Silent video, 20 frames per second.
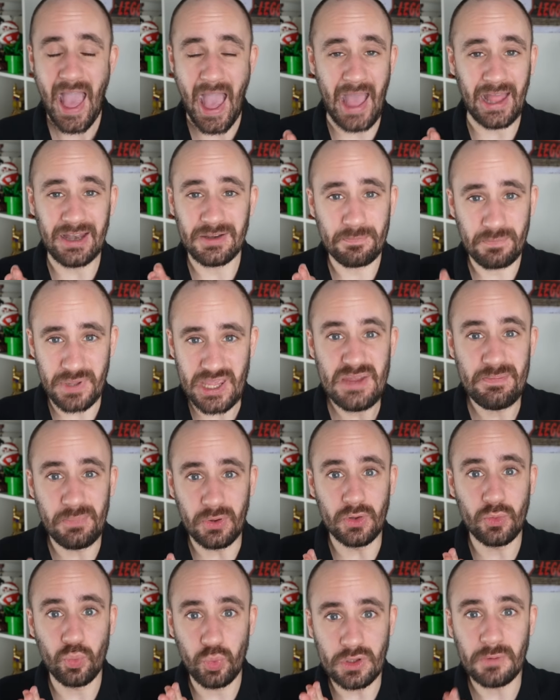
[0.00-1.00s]
and
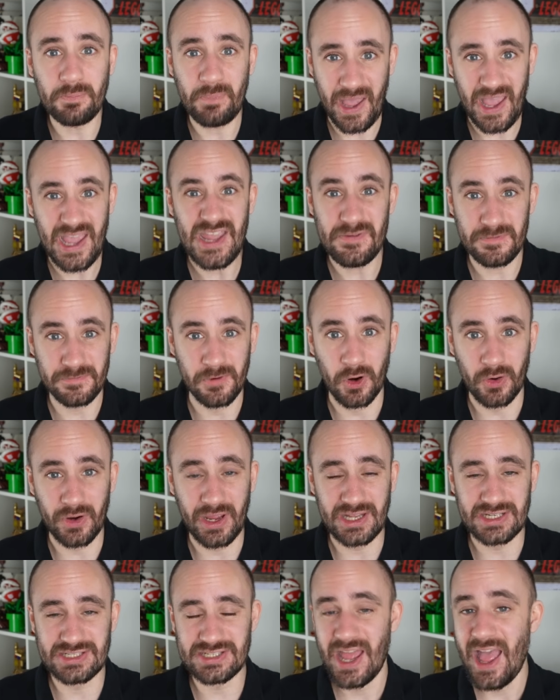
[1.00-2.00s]
people will pay for
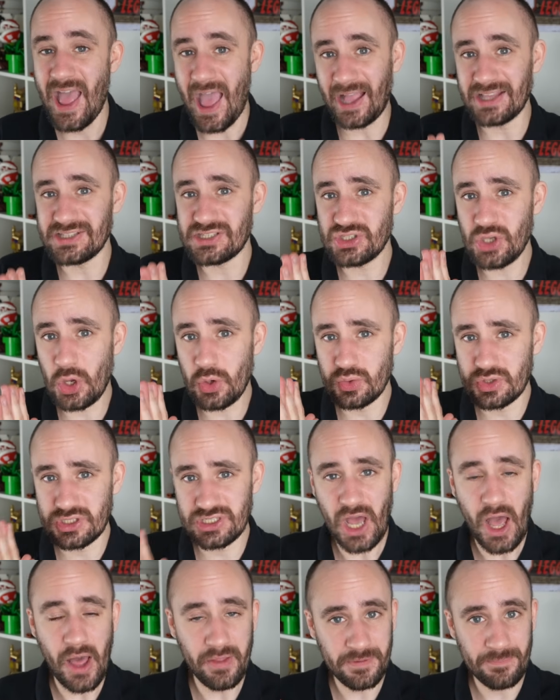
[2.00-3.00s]
it. And so
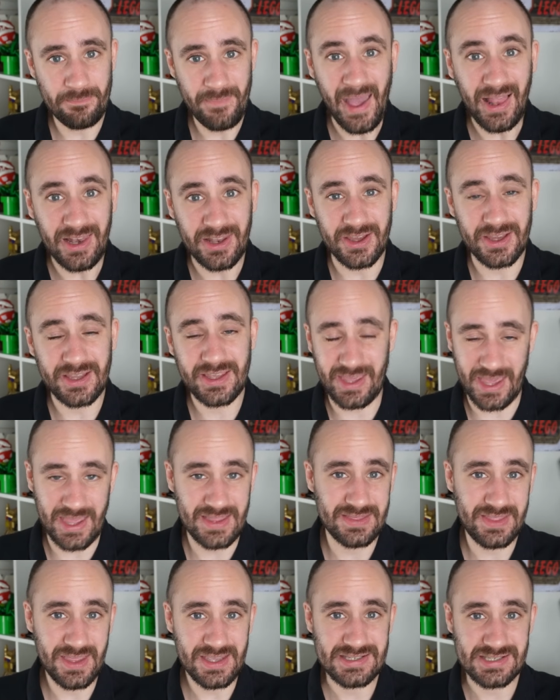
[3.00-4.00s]
Darth Malak
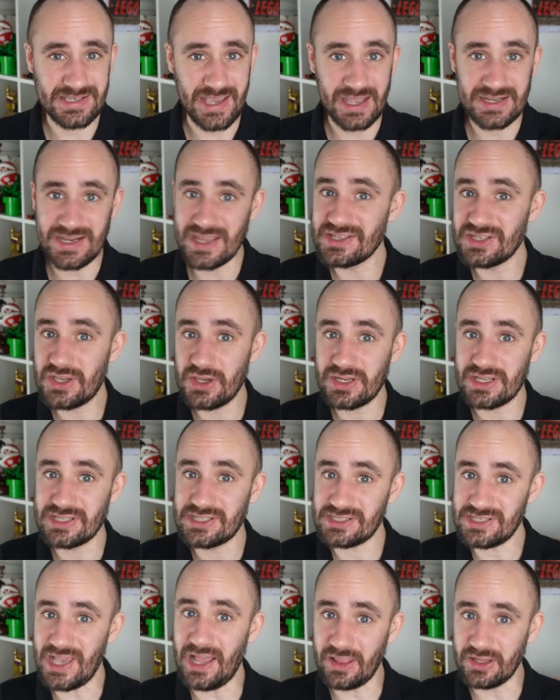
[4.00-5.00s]
in this set is going to
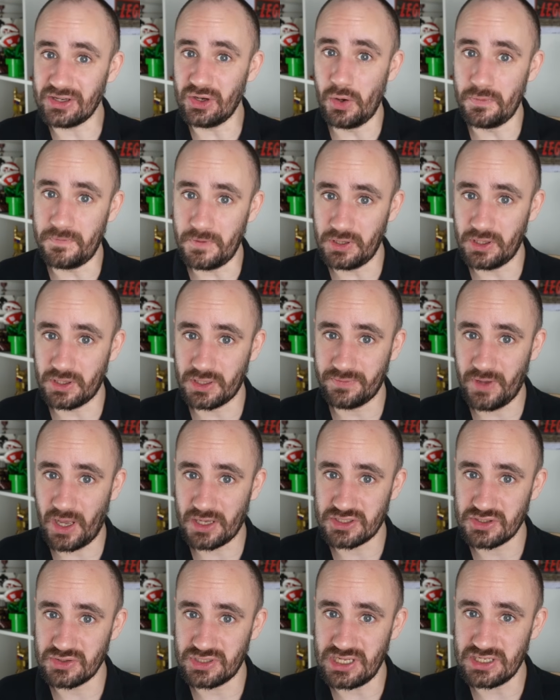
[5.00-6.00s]
sell an awful lot of
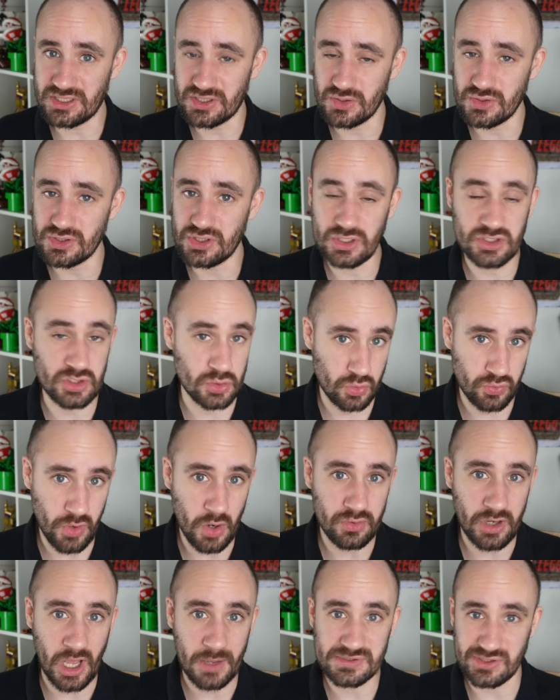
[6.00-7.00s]
R2-D2s to
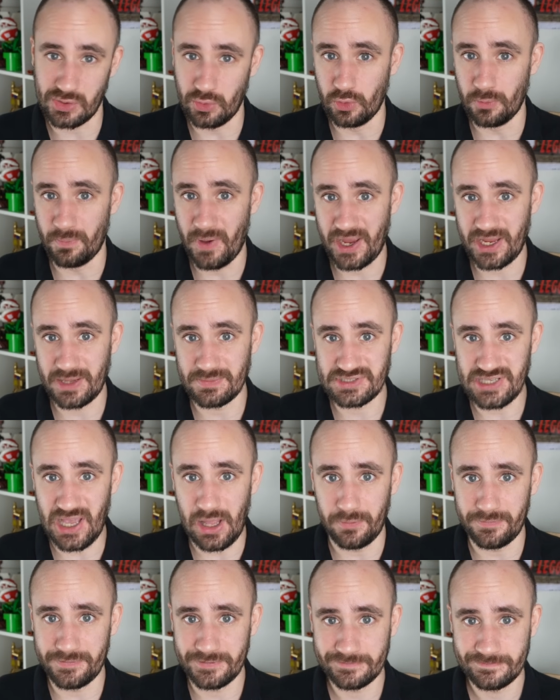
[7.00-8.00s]
grown-ups all by
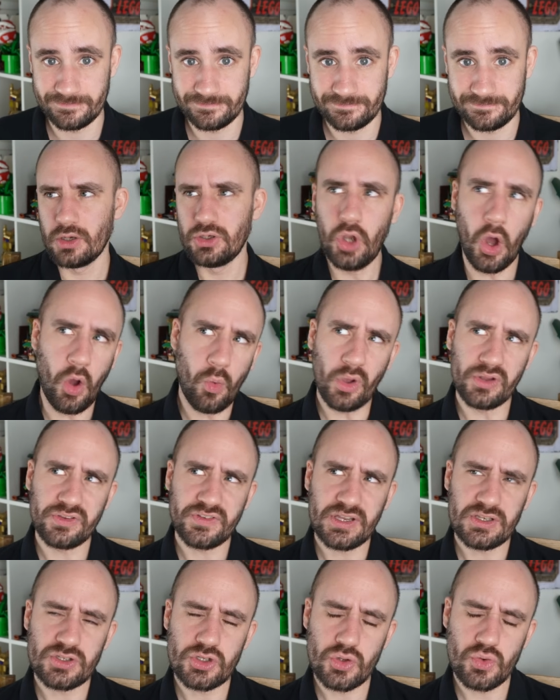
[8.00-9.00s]
himself. Not
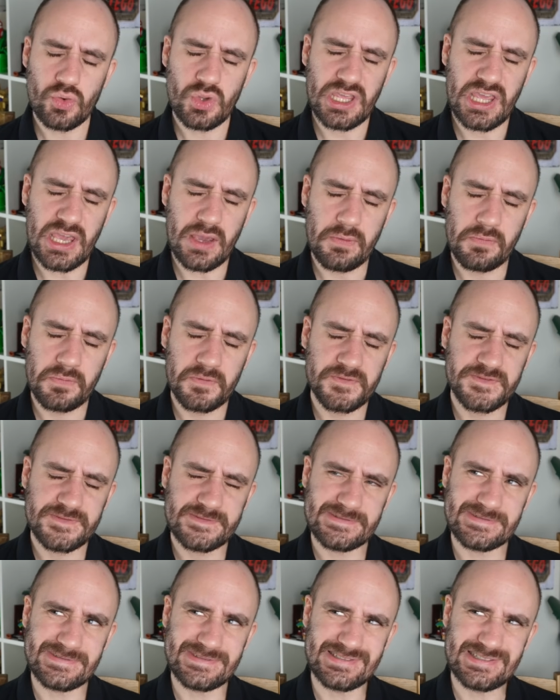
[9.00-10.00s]
wanting to
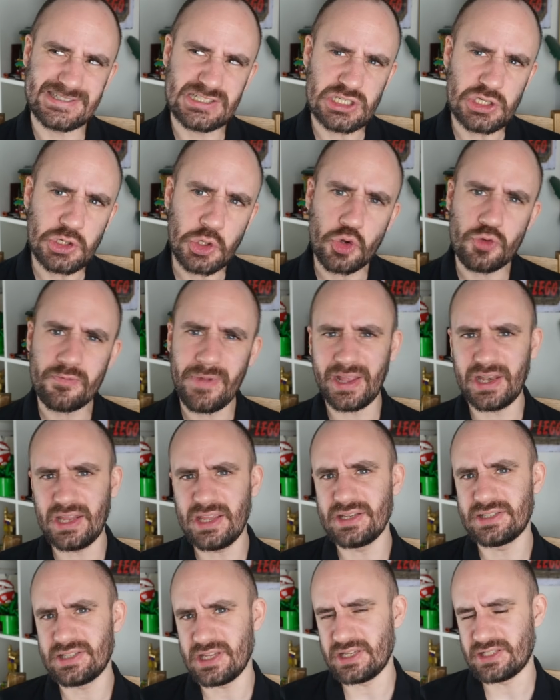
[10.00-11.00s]
give too
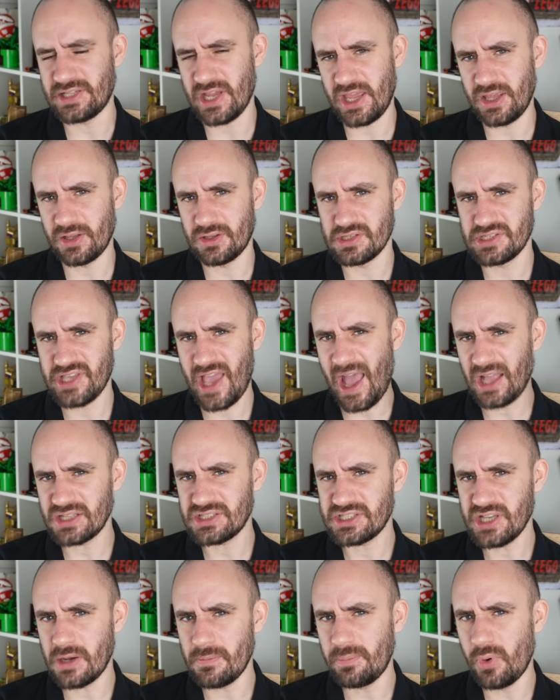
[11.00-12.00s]
many details, at
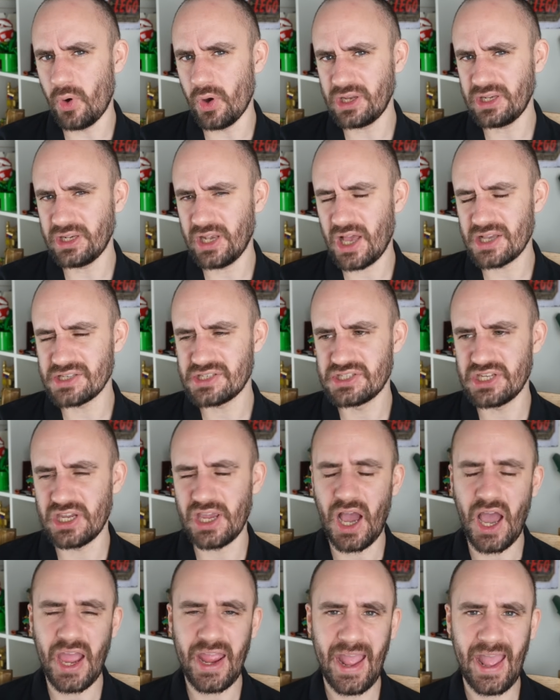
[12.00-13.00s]
some point last
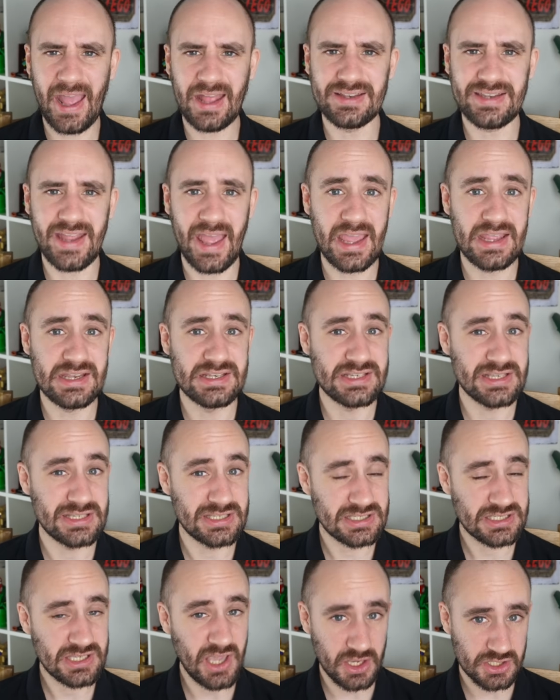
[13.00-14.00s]
year I had a
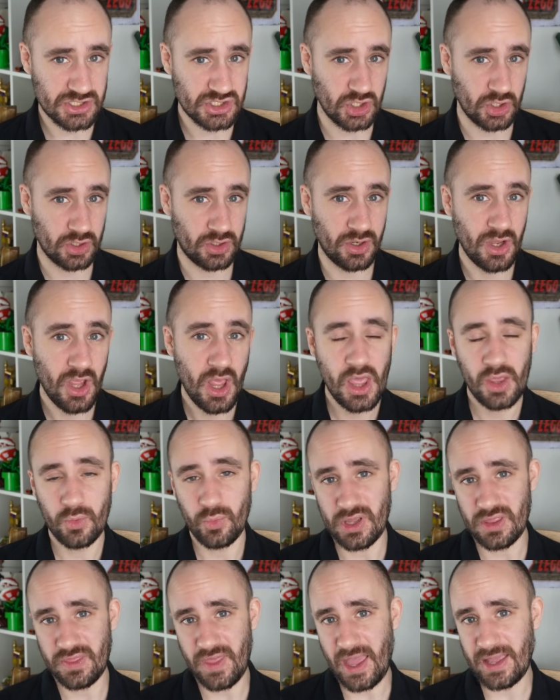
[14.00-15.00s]
discussion
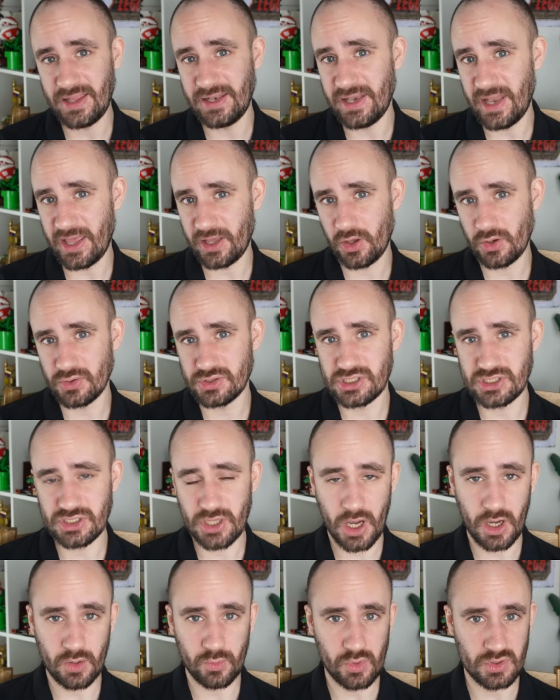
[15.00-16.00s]
with a LEGO
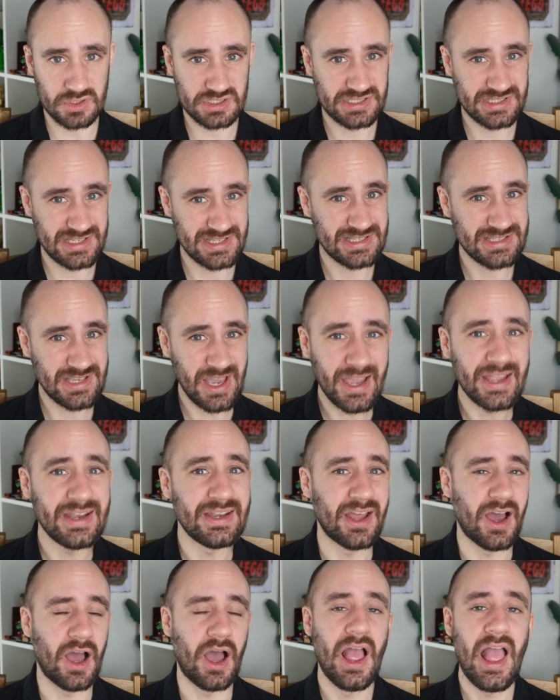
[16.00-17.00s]
Star Wars
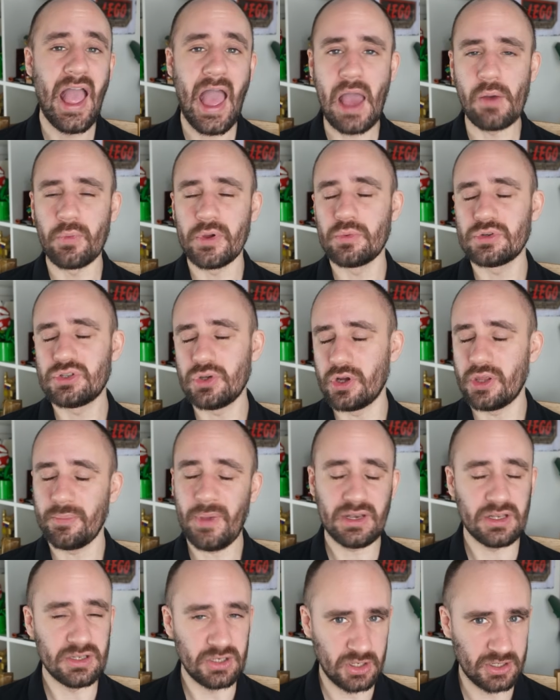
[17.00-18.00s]
designer, and we were talking
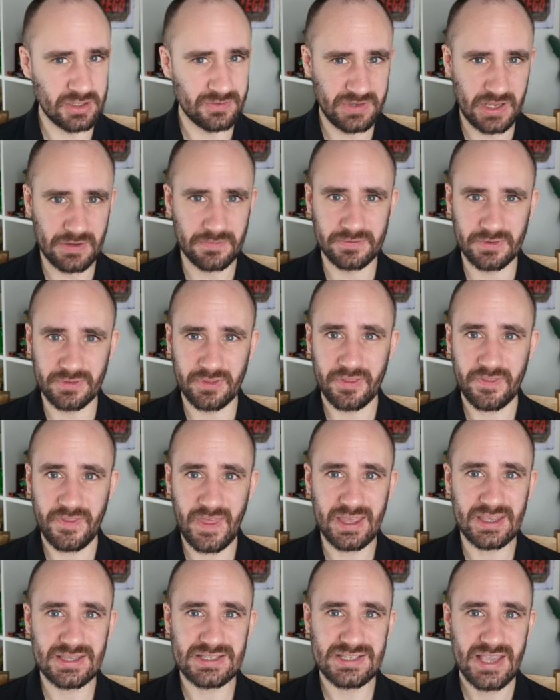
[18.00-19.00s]
about a lot of different
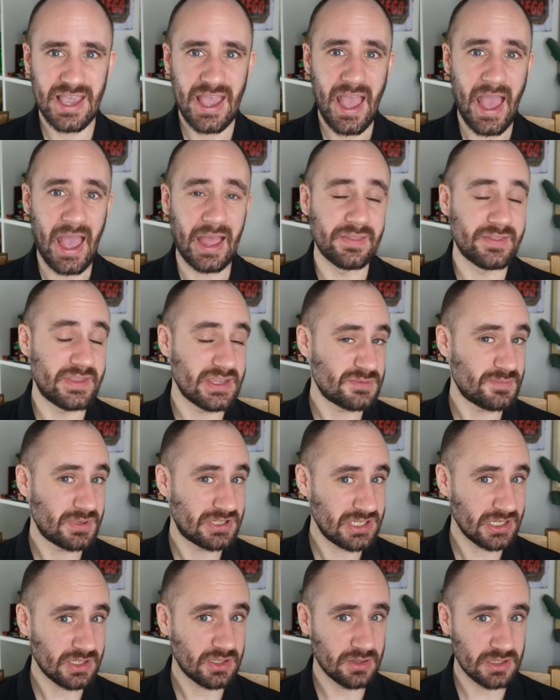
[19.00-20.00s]
things, and this
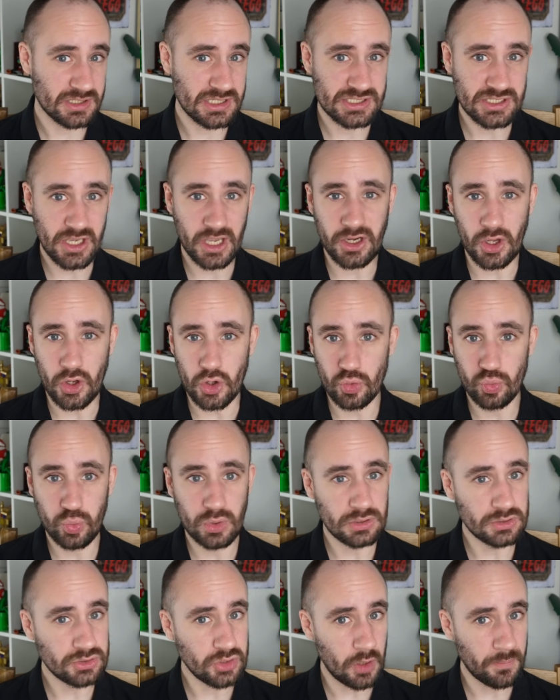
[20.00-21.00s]
particular designer, who
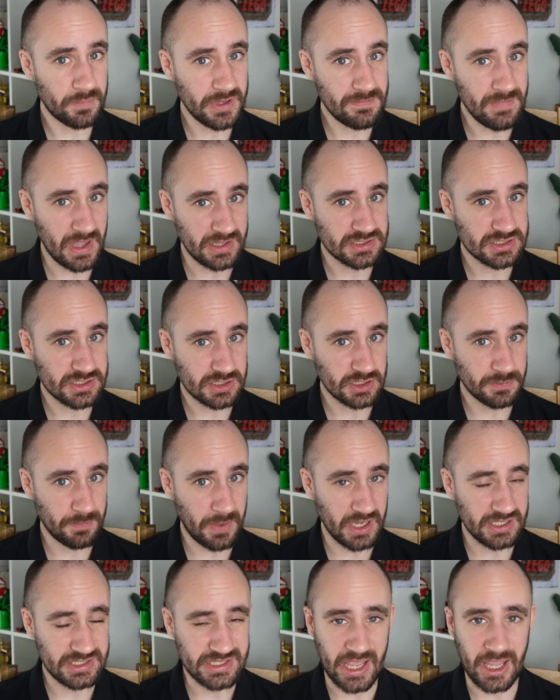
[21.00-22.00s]
will not be mentioned
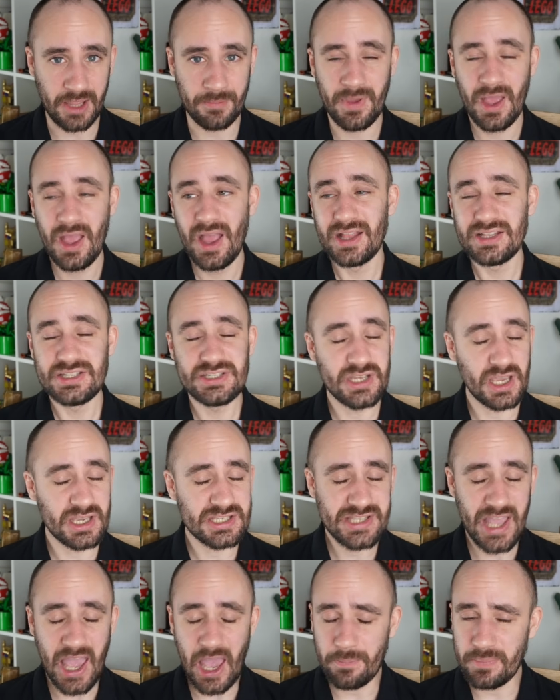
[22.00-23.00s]
by name,
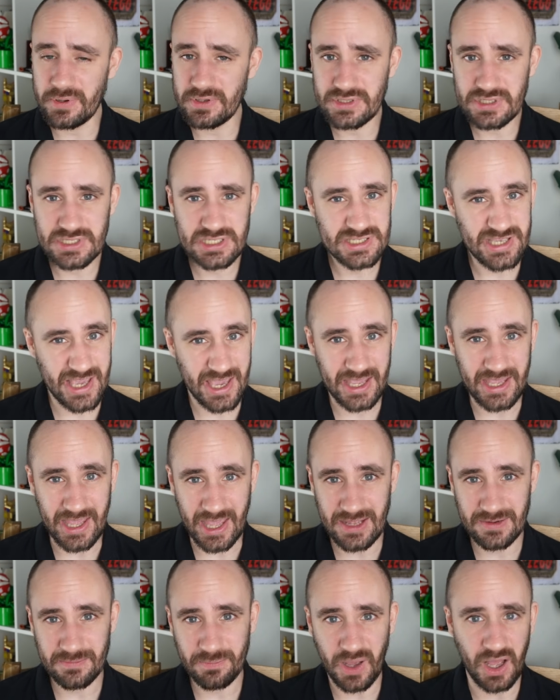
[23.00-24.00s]
just happened to say
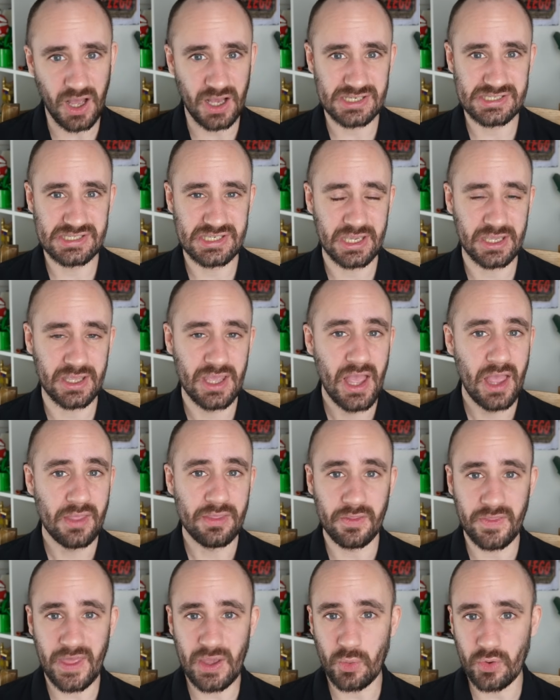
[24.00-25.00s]
in passing
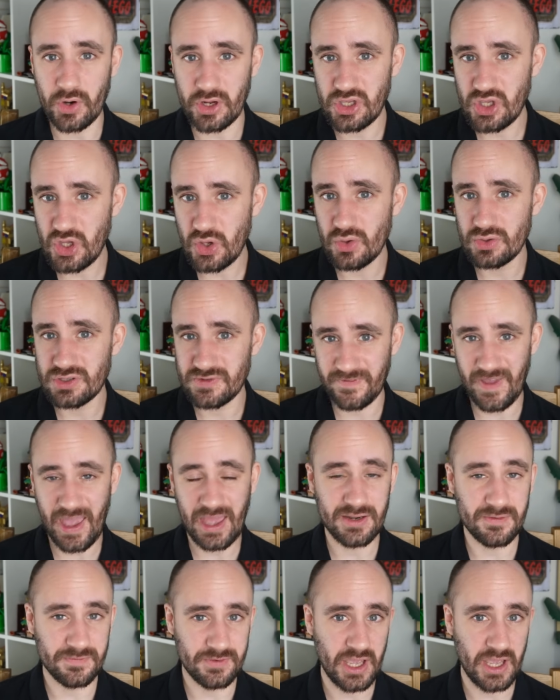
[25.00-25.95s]
that they were a huge fan of